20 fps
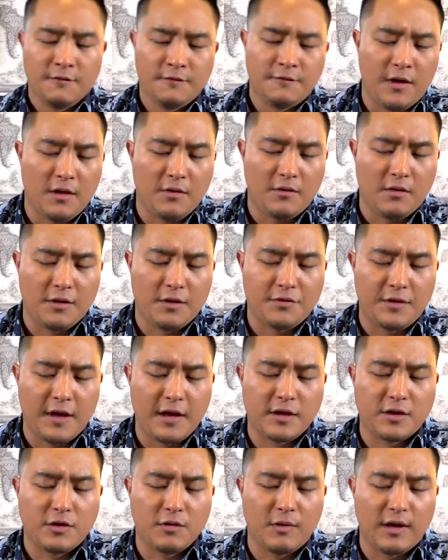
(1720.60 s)
Father, I
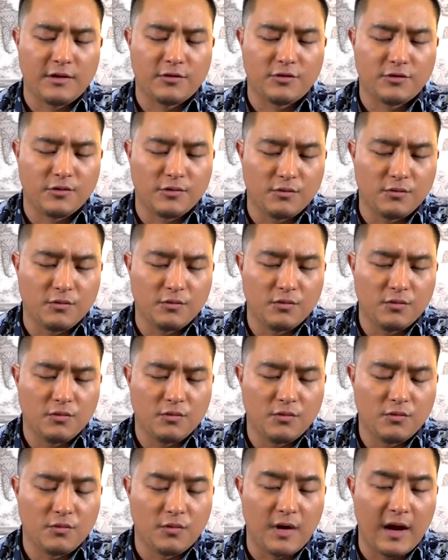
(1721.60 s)
thank you as
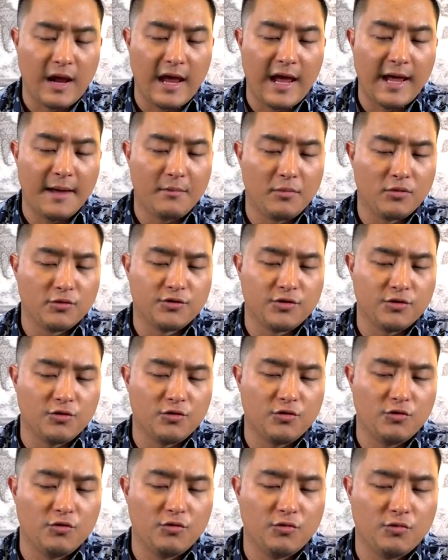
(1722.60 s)
we're able
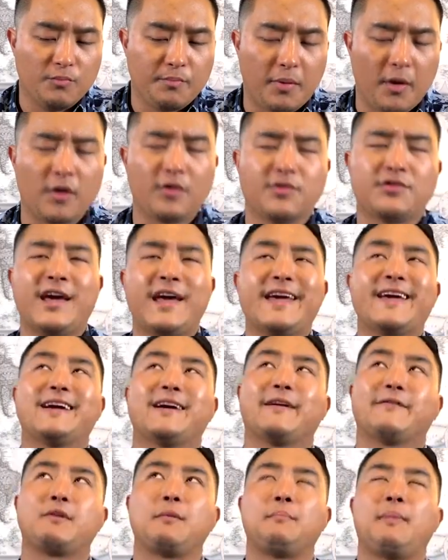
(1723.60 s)
to partake
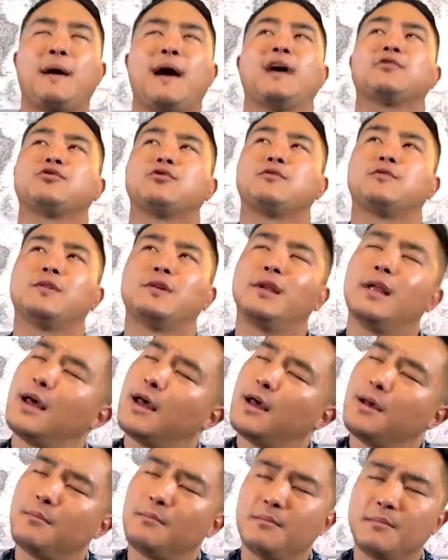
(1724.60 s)
of the Passover
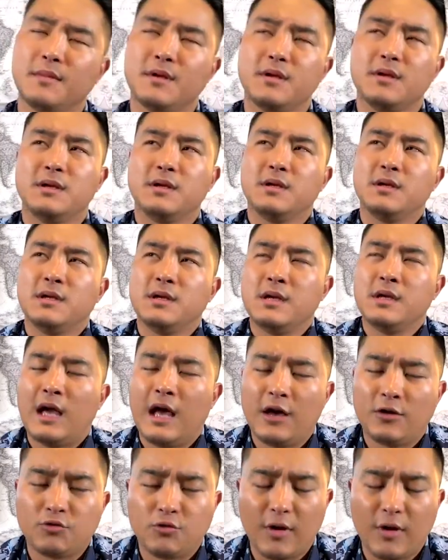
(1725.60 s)
lamb,
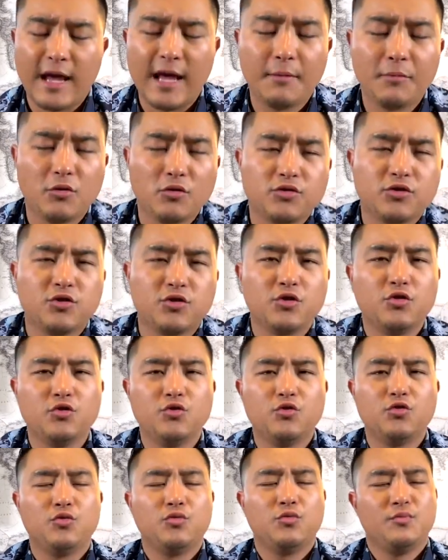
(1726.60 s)
as we're able
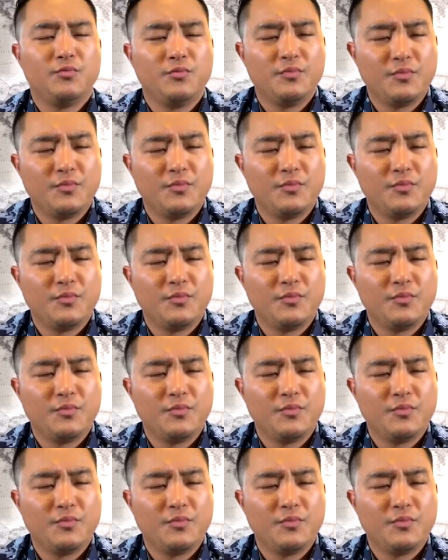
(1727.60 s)
to